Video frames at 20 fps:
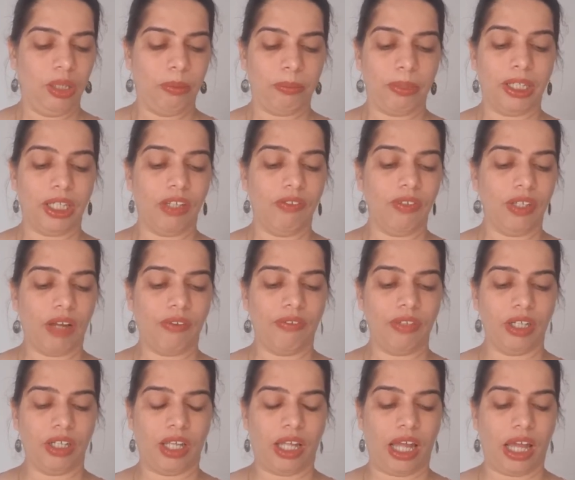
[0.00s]
But even
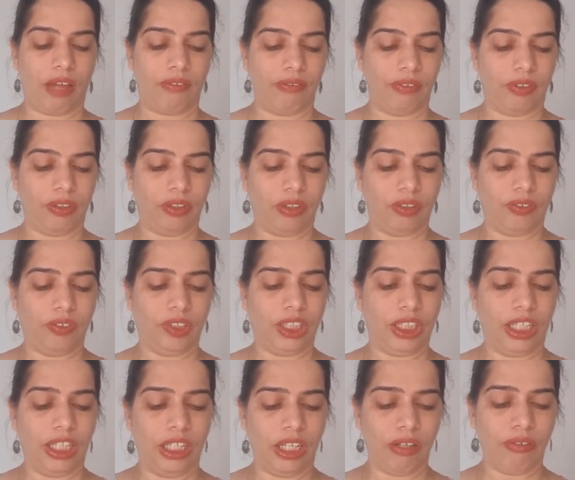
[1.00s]
after
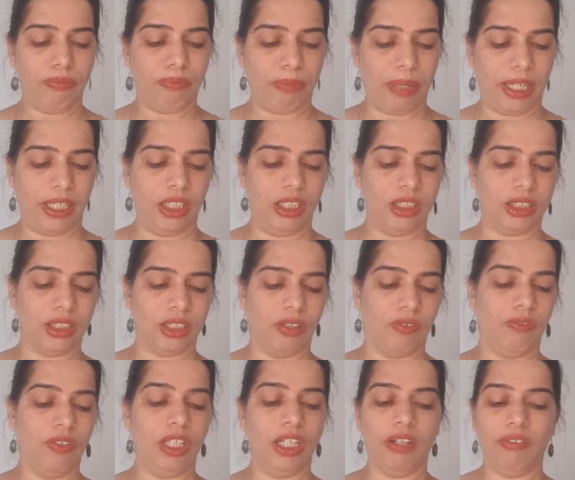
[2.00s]
having enough pennies,
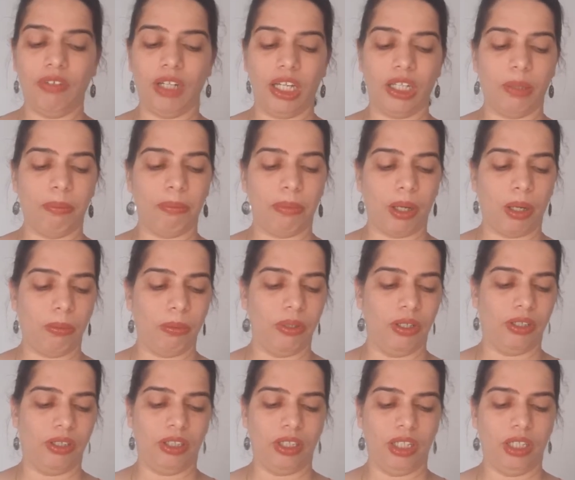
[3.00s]
we lived like a
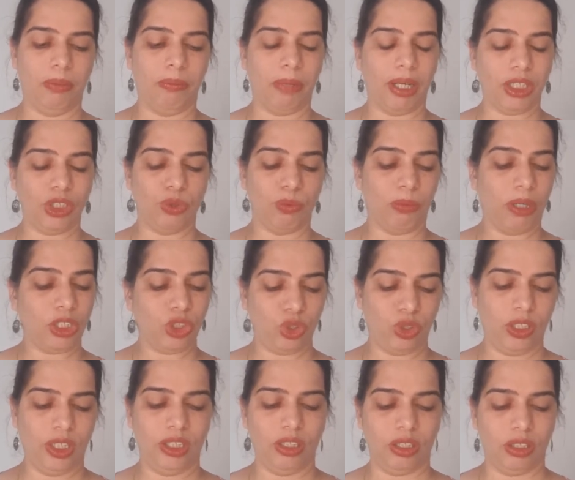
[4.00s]
pauper till much,
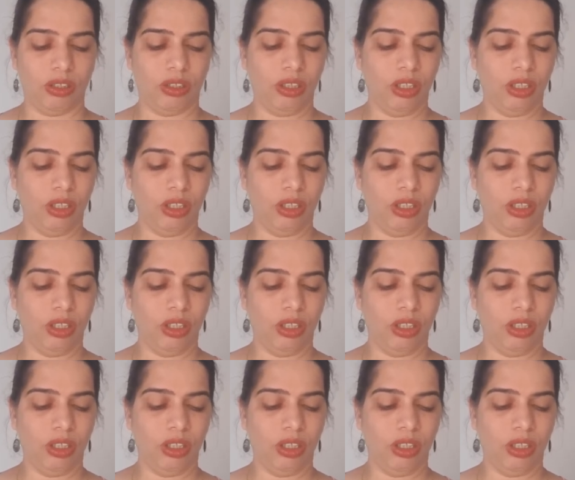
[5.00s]
much later,